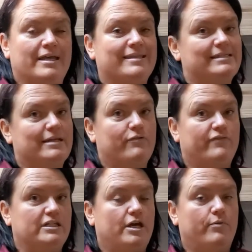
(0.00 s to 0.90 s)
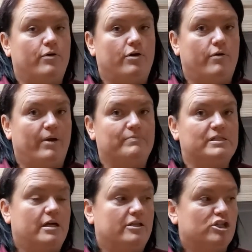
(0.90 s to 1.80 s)
There's a little video on our
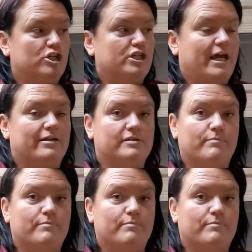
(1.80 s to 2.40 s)
website that shows you how to